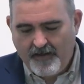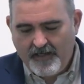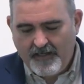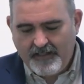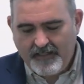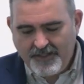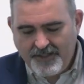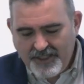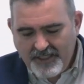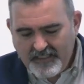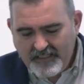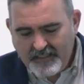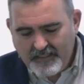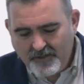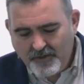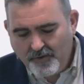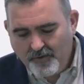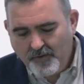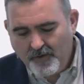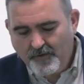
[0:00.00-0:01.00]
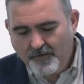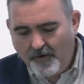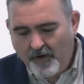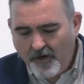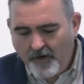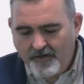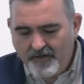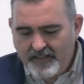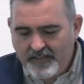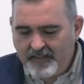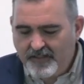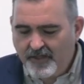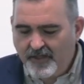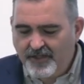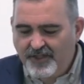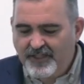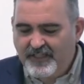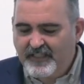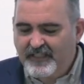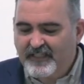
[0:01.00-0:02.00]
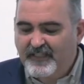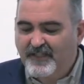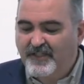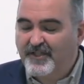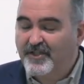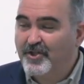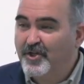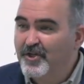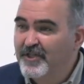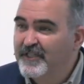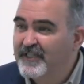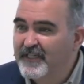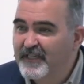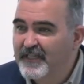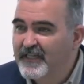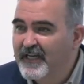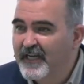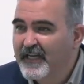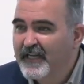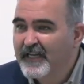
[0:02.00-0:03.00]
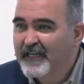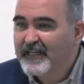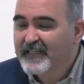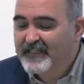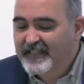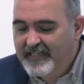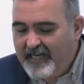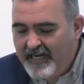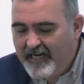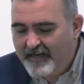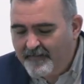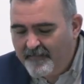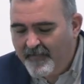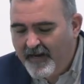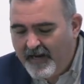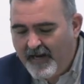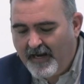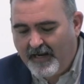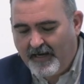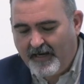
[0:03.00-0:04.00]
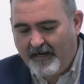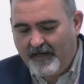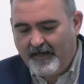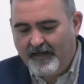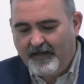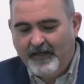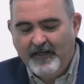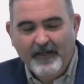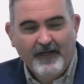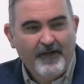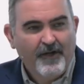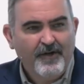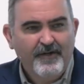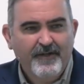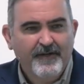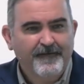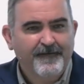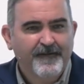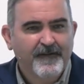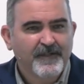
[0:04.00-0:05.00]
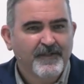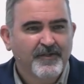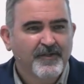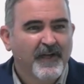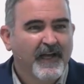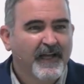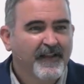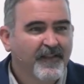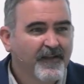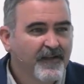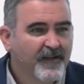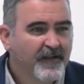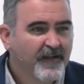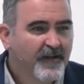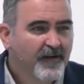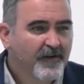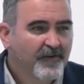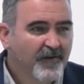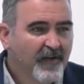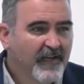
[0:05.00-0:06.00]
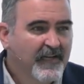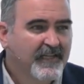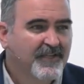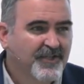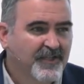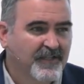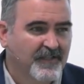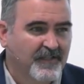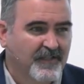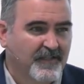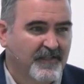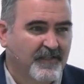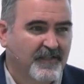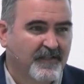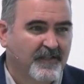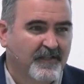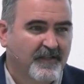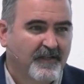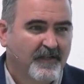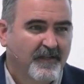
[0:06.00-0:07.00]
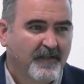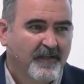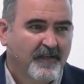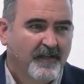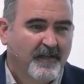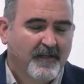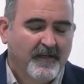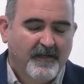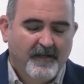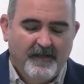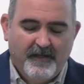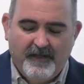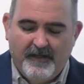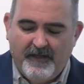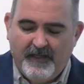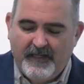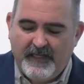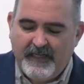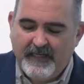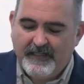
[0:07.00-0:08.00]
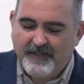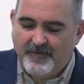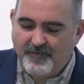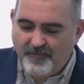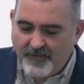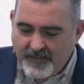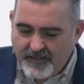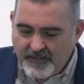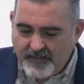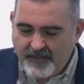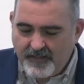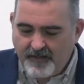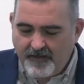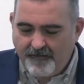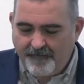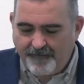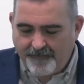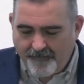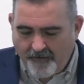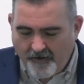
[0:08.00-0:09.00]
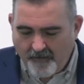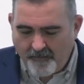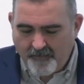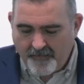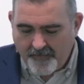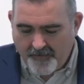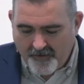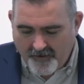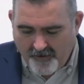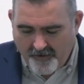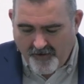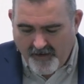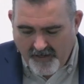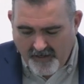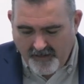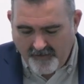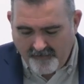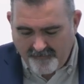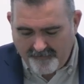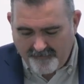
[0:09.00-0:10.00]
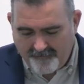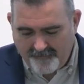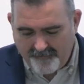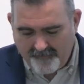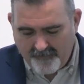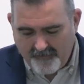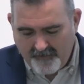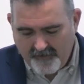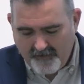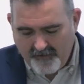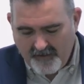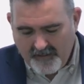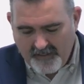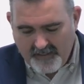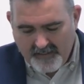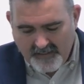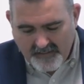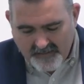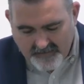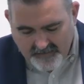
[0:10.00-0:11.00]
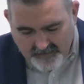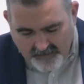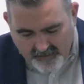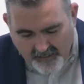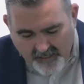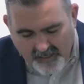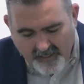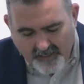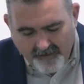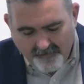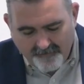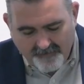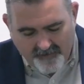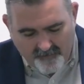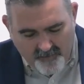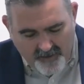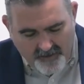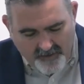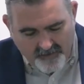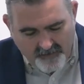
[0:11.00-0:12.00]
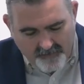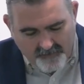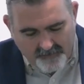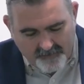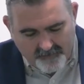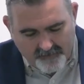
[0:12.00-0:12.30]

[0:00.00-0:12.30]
And the Jesus who arose is not just a certain dead man, no different to other religions. He has risen from the grave, and he is alive. Amen?